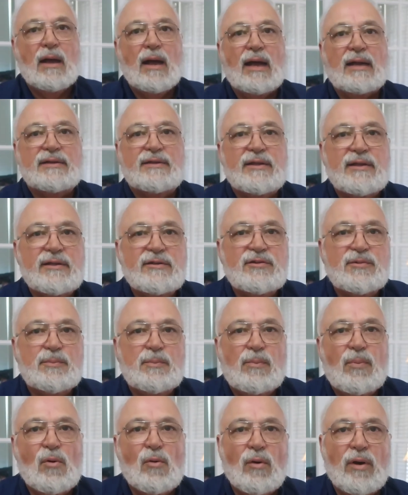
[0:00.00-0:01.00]
At this
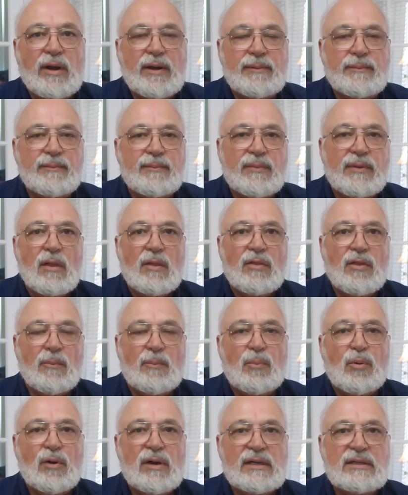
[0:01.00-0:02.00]
point, the
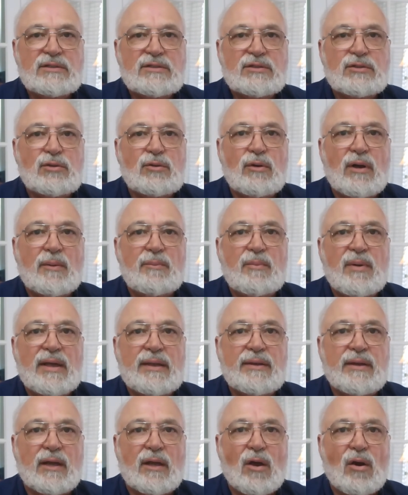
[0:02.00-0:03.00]
priests who had
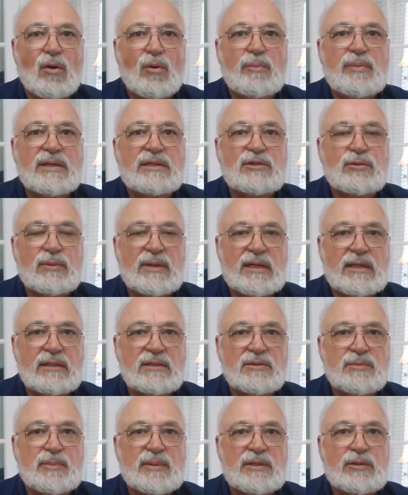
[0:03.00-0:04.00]
been the
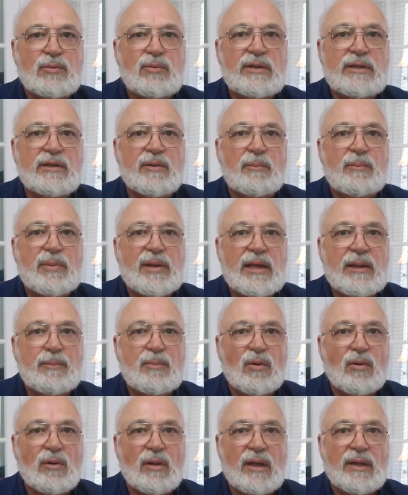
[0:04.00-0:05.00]
go-betweens between the
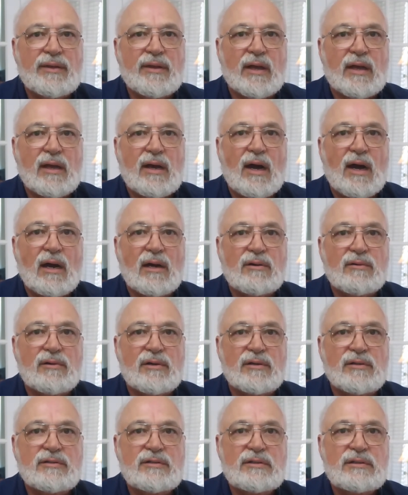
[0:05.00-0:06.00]
people and the
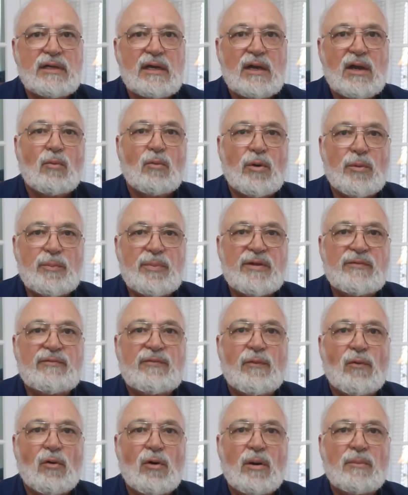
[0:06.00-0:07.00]
conquerors would be
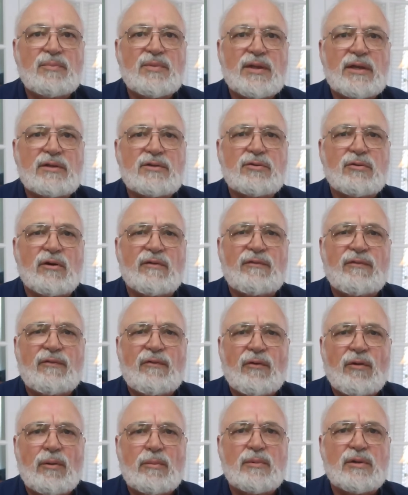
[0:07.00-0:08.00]
formed into a
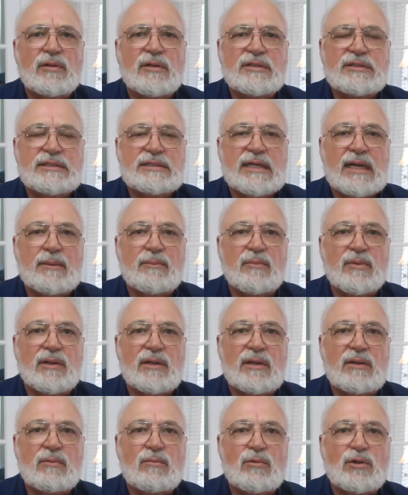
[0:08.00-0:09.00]
formal
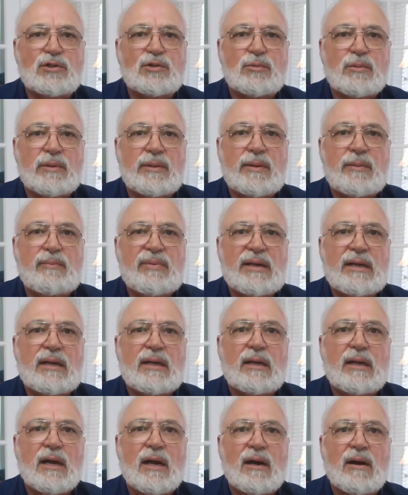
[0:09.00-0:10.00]
assembly which would
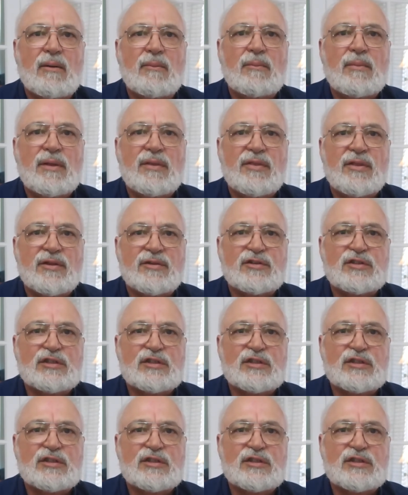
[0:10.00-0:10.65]
become the